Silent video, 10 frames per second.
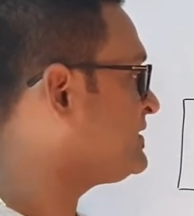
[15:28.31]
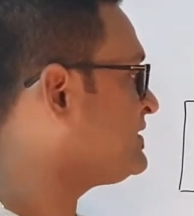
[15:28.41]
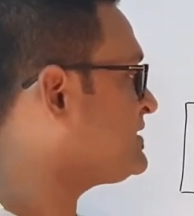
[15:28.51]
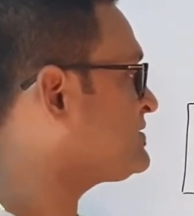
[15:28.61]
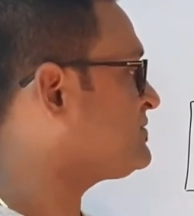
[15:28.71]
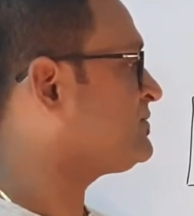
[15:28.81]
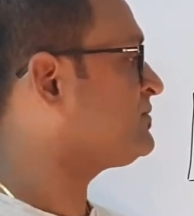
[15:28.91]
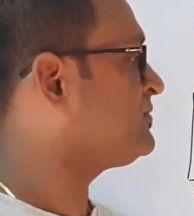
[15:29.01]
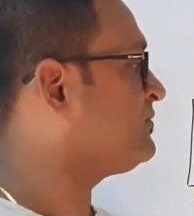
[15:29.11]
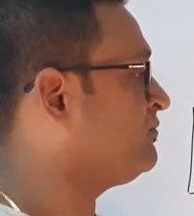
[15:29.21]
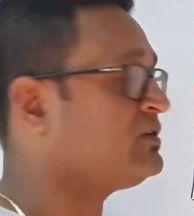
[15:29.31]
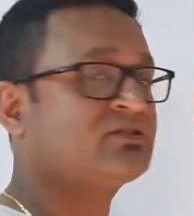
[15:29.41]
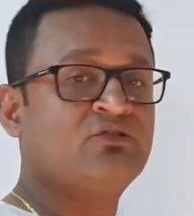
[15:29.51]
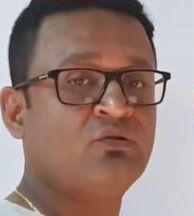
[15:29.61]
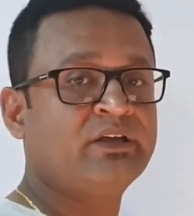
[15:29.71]
This
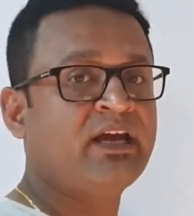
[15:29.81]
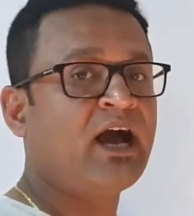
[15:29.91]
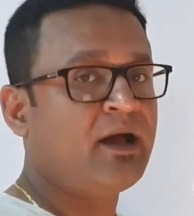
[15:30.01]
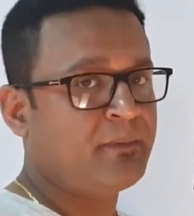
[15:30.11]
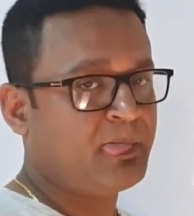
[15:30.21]
was Nokia,